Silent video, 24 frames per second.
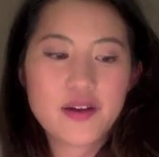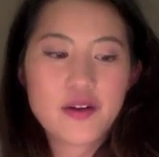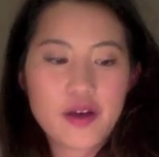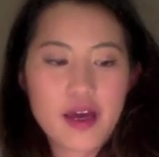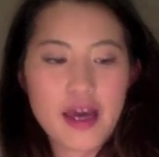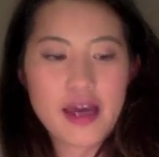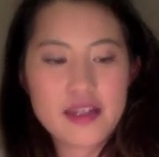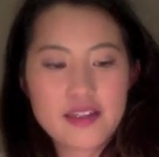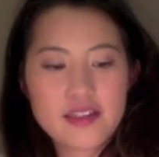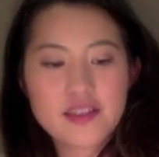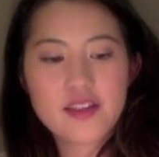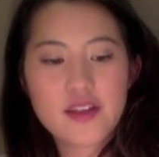
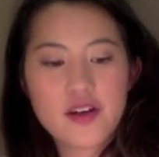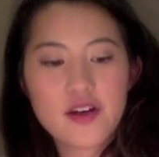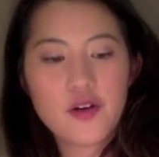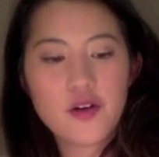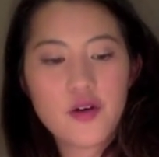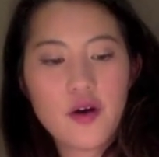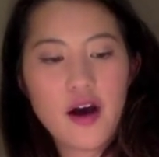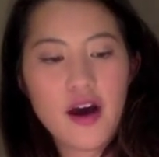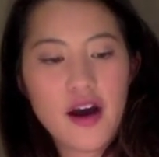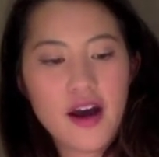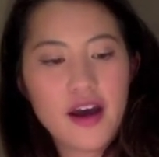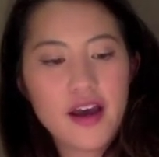okay,
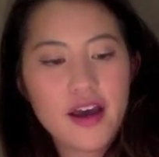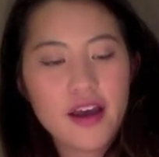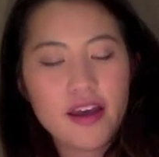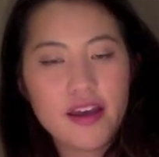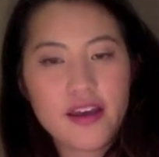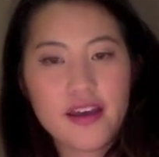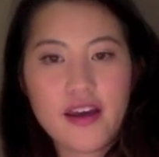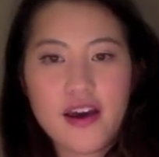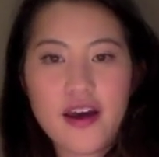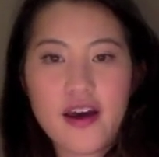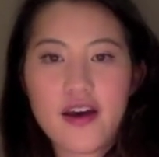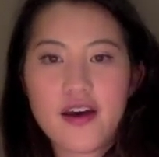so
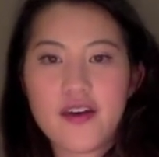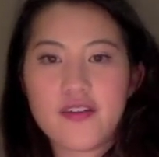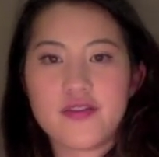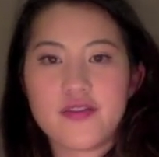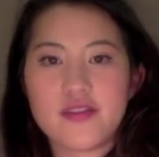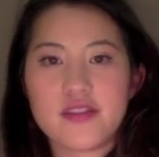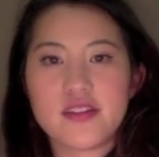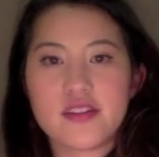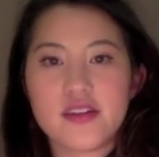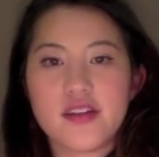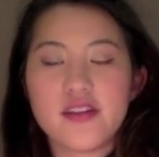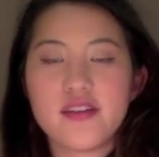I have
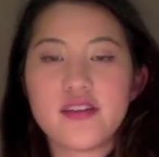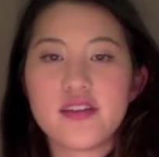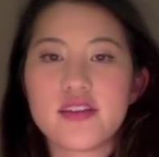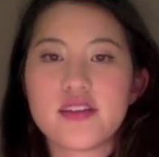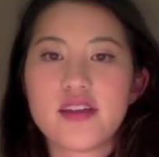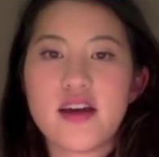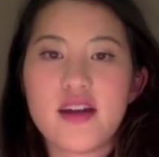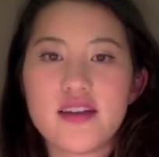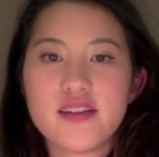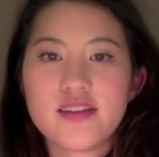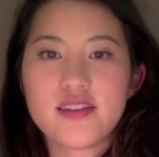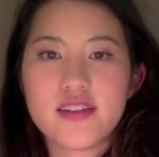done the
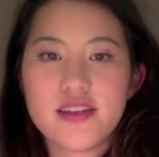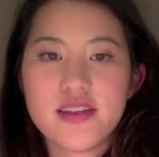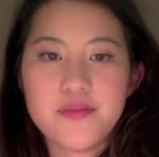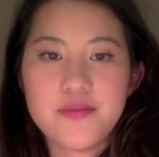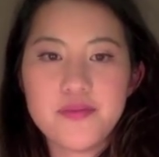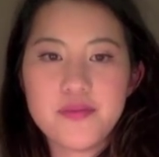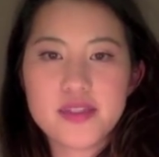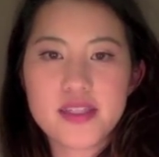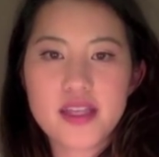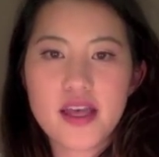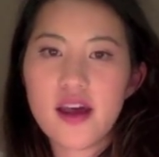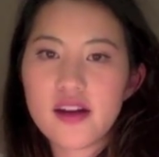side
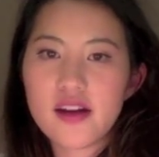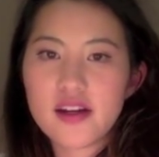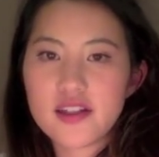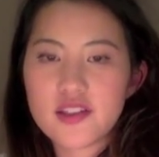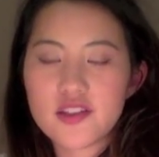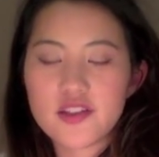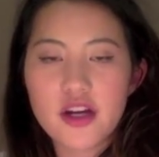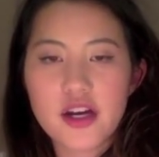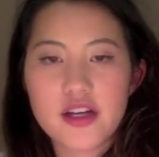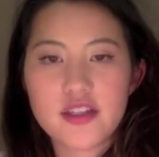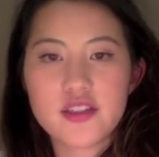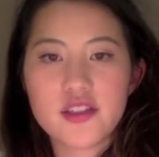seams and I
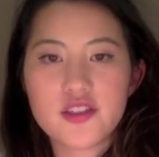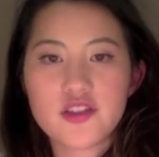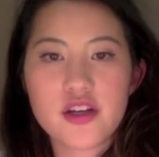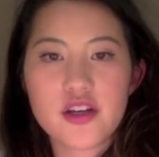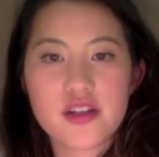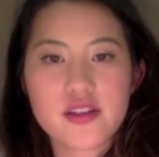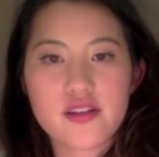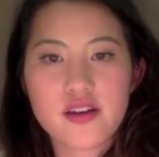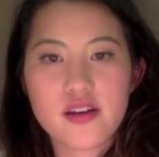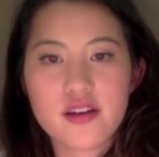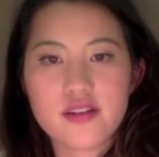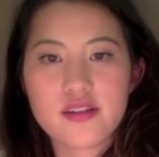tried the
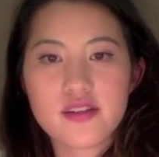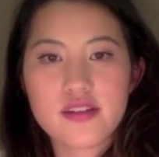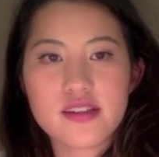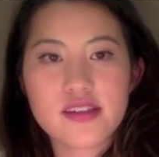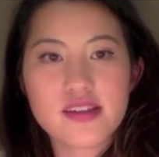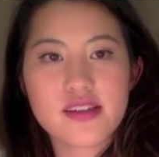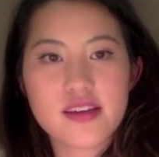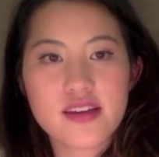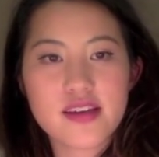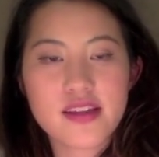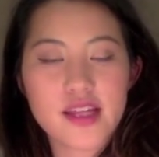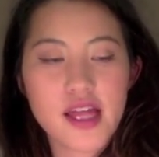dress on to
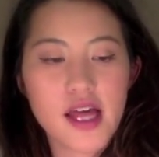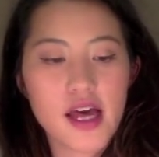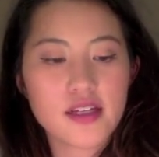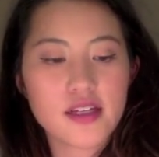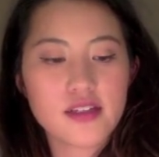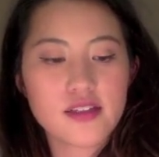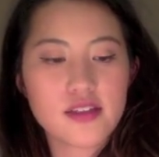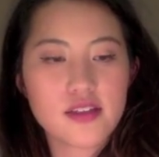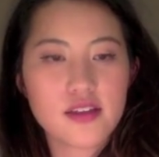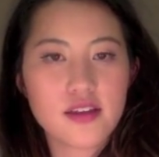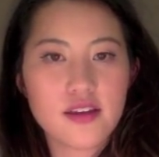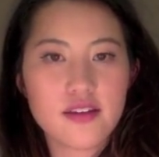see
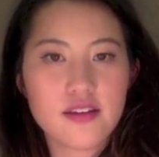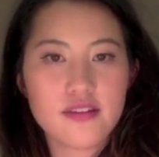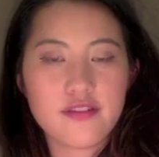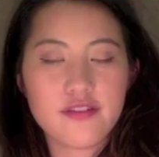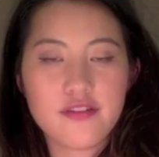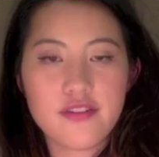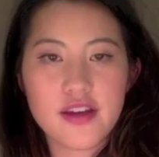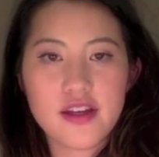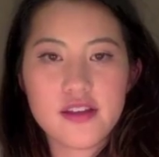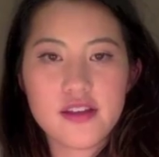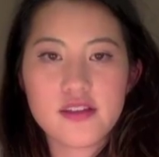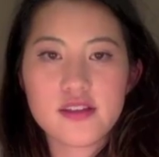that it
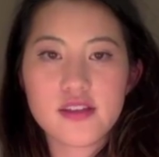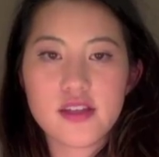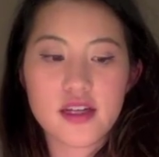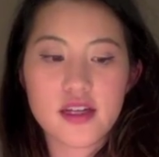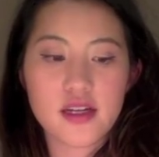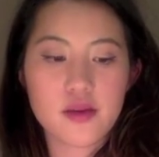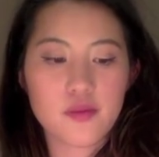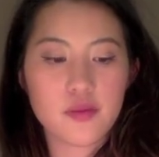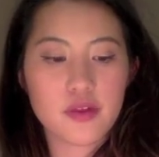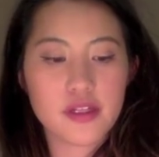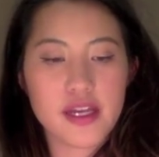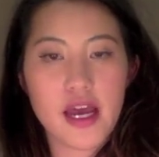fit, and
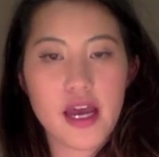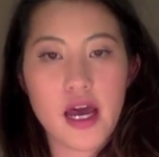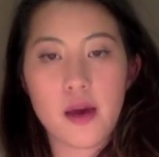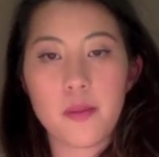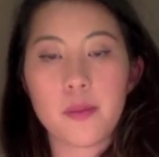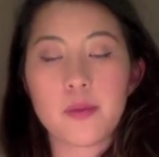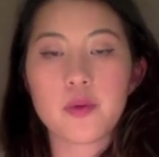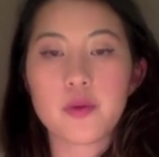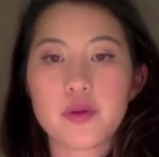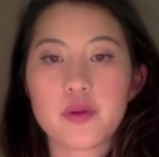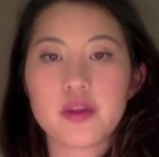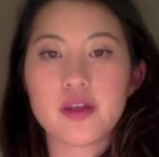I'm really
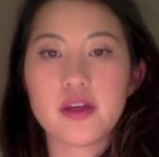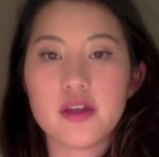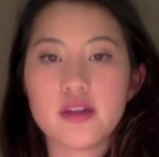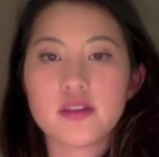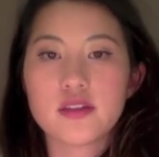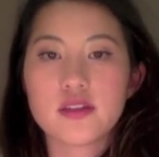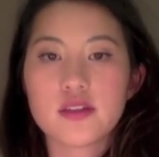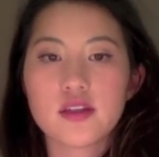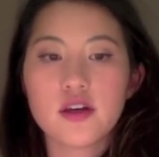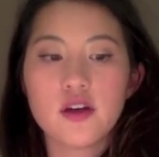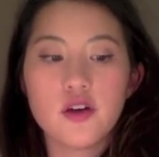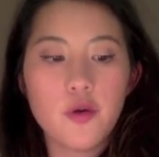happy with it.
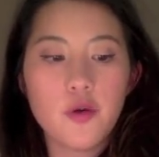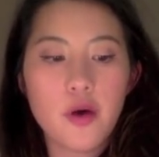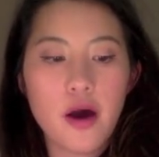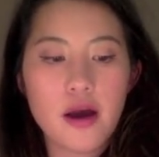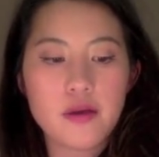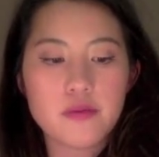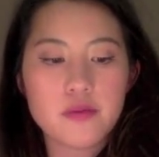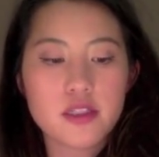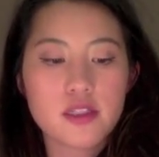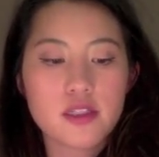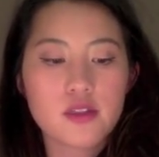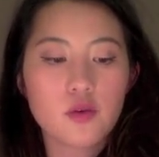So
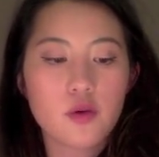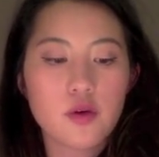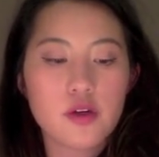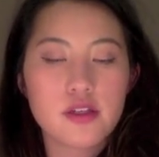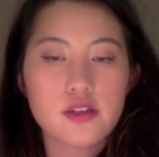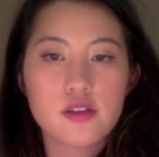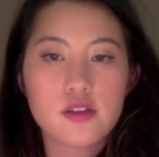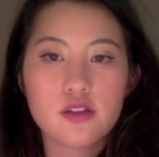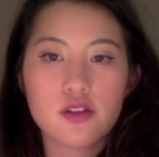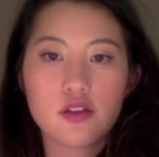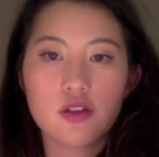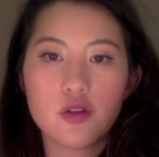I'm just
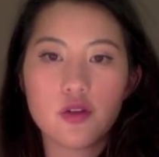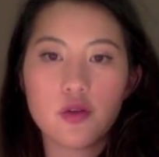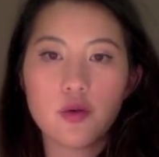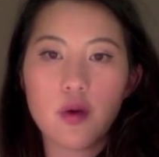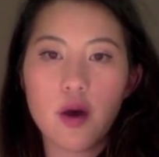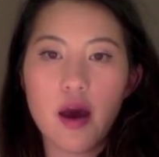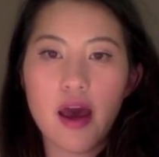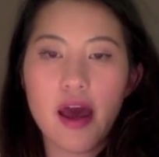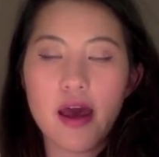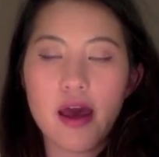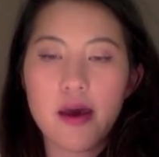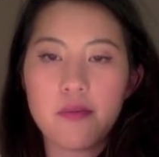going to
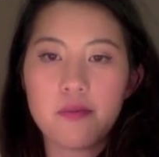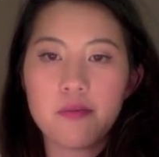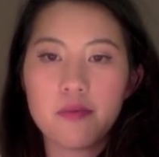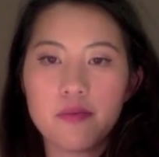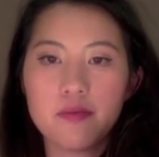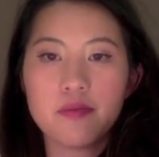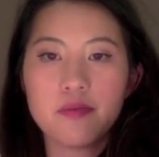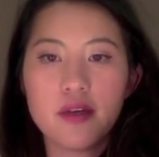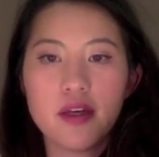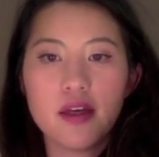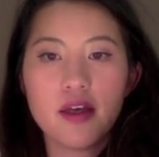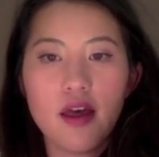
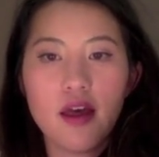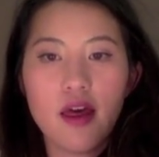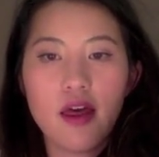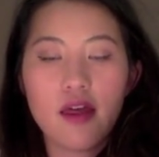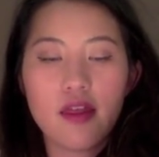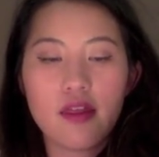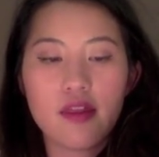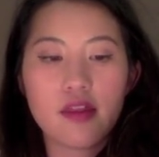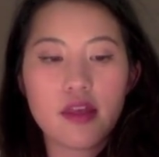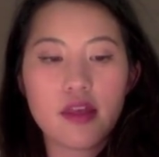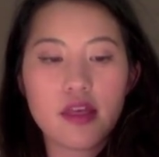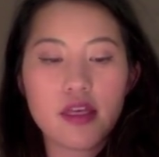hem
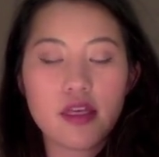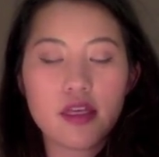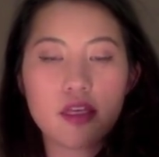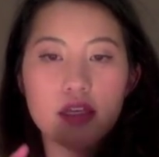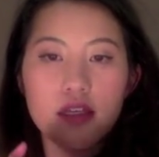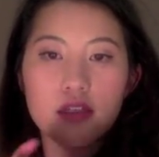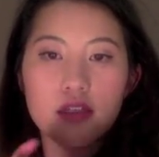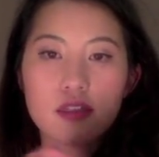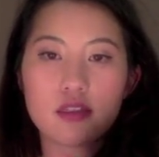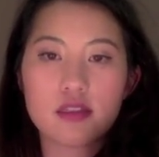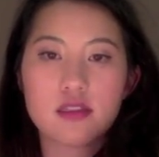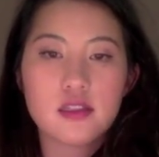
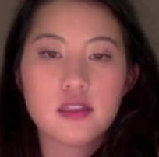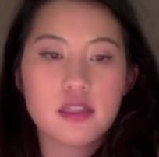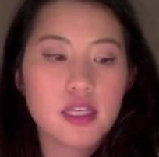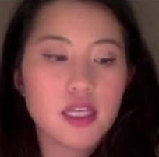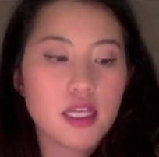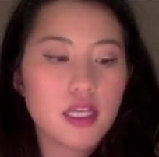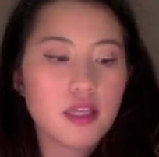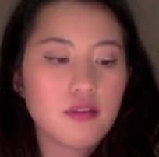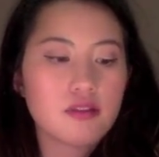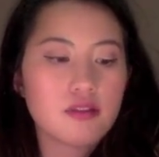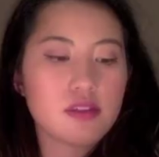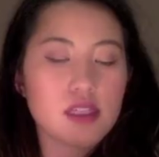the
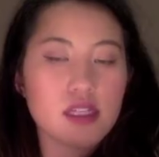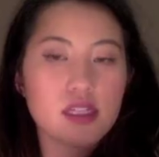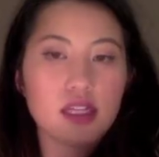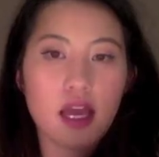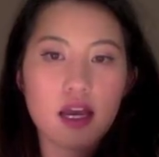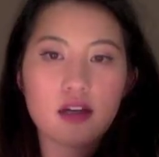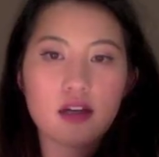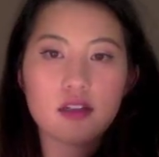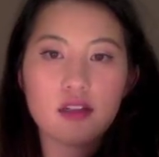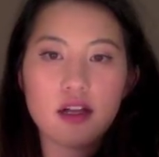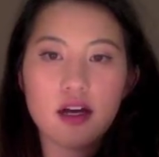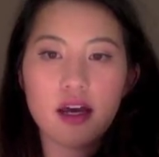sleeves, the
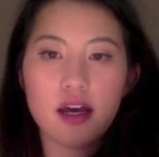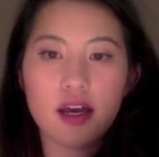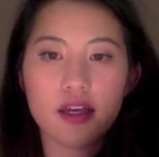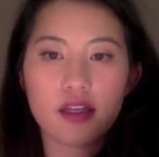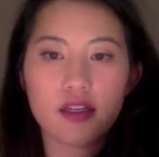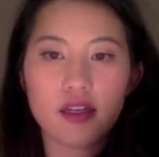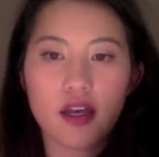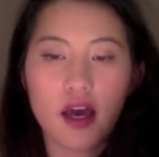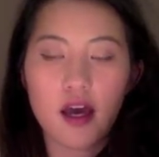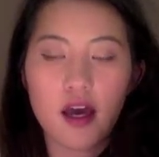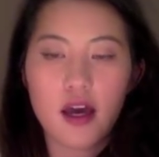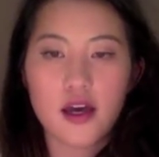
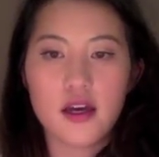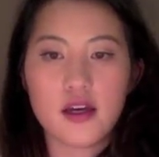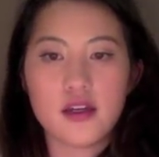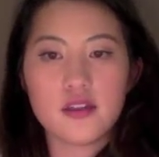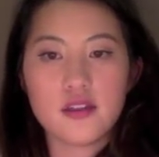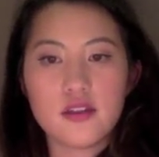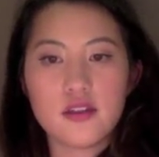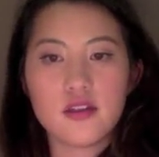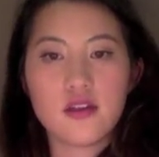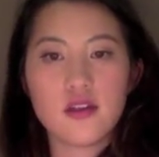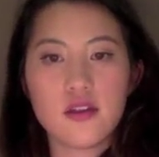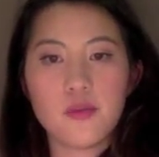neckline,
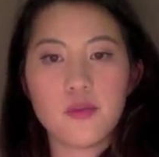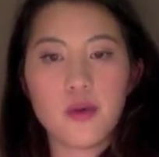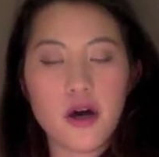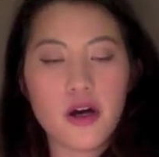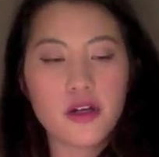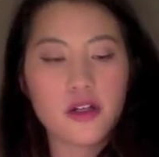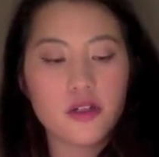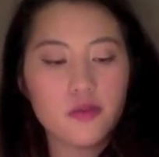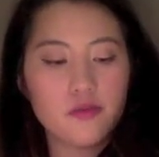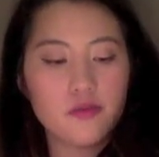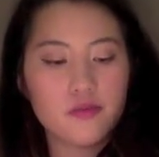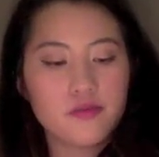and the
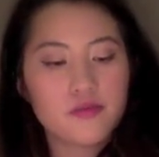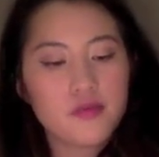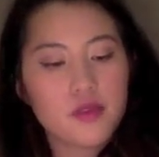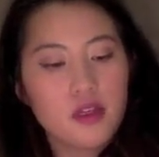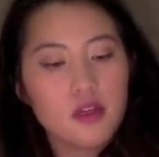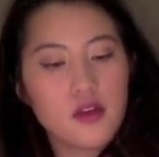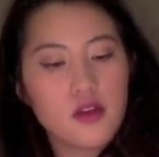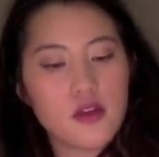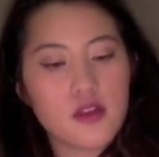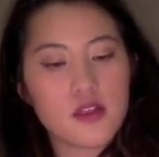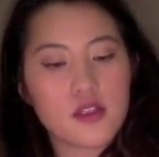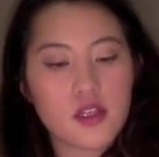bottom.
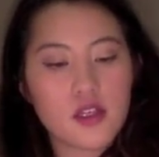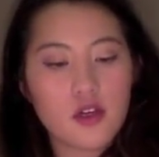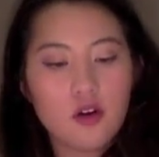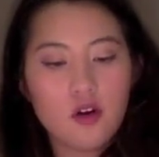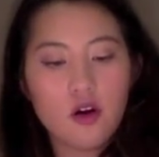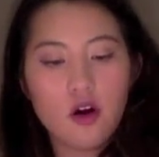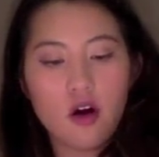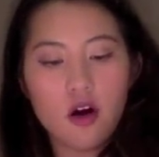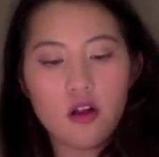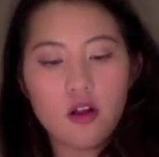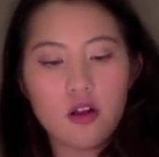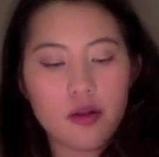So
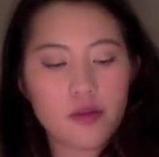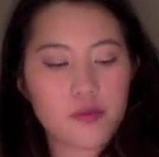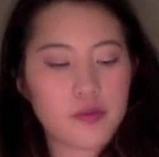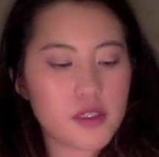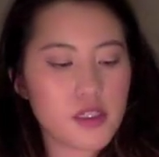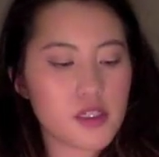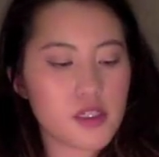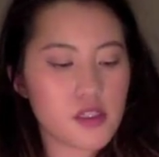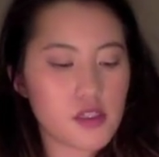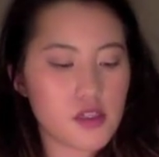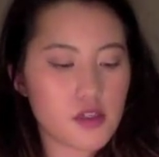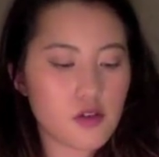all I'm
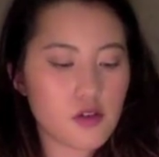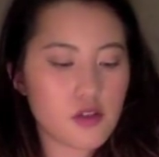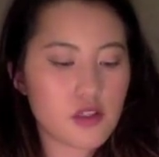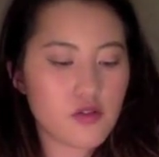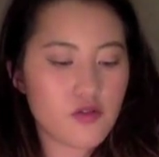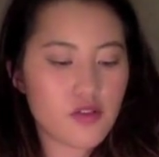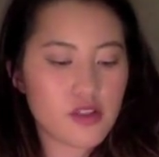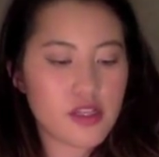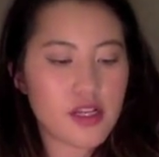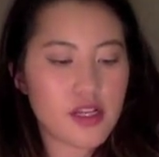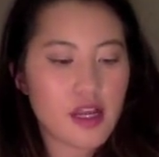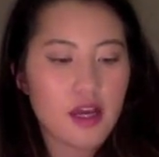going to do is
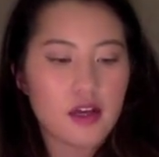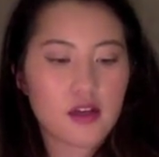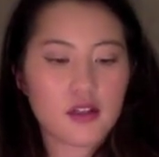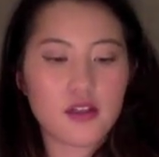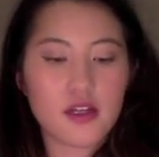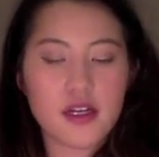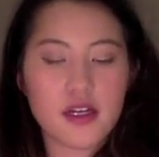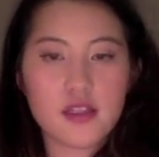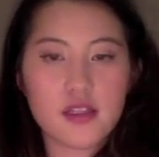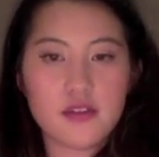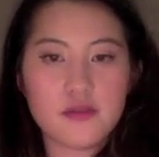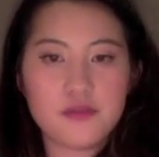for the
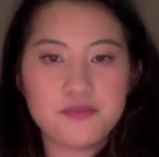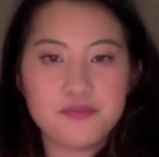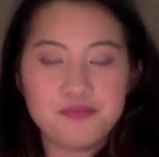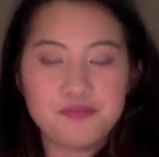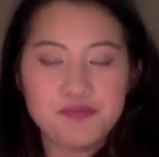neckline,